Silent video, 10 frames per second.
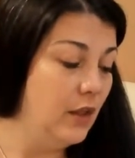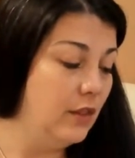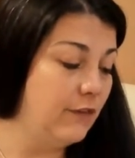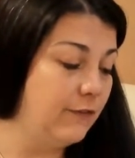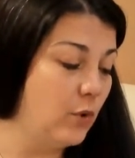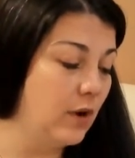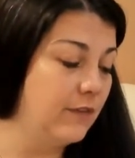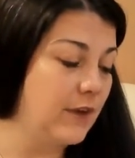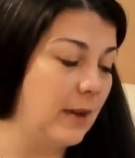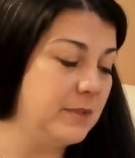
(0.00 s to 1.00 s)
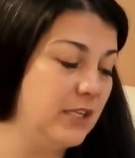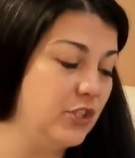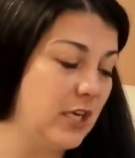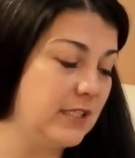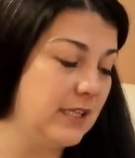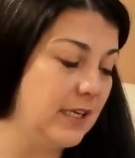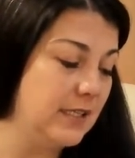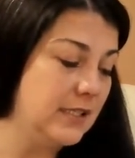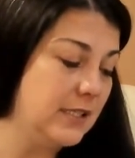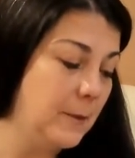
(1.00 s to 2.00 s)
The Four of Cups and
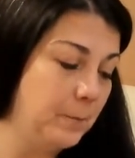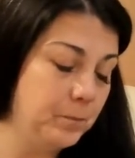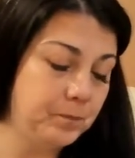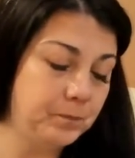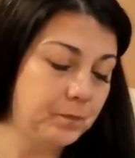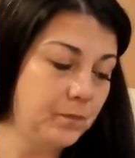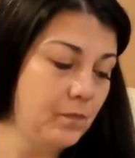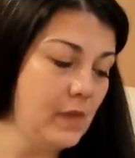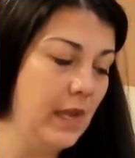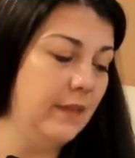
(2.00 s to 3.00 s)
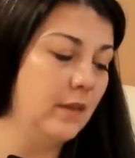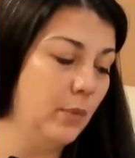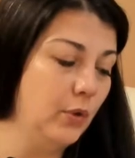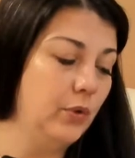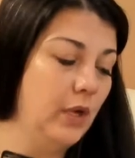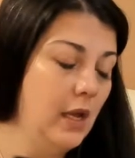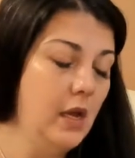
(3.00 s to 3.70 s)
Justice and the Moon.